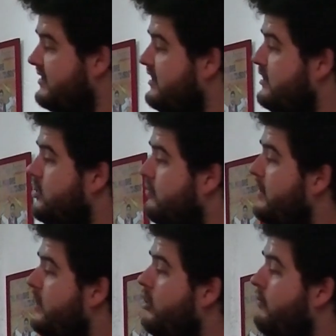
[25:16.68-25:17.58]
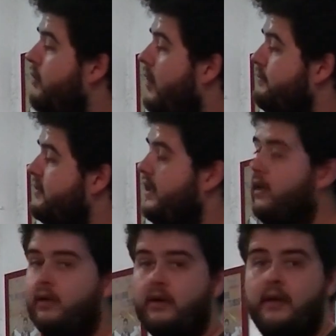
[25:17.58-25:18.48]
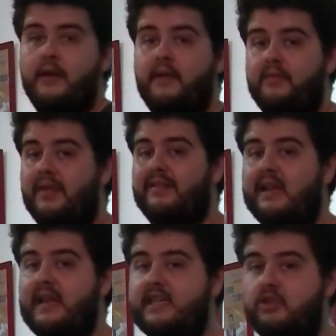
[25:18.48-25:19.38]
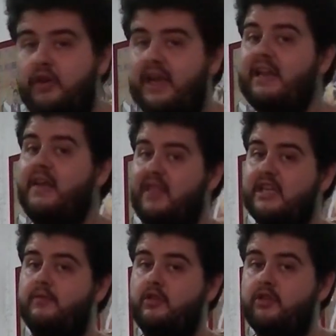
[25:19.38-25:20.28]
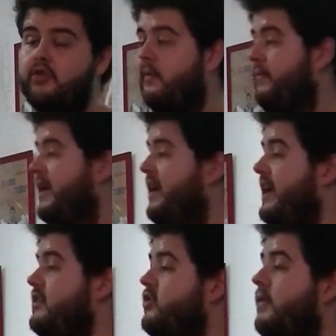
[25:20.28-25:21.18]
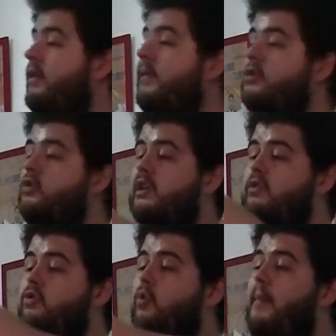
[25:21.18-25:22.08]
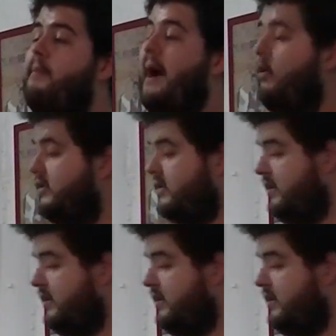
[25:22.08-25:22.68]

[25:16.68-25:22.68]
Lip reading: see some little bumps here that the legs create, and that's very true. And something that you can do about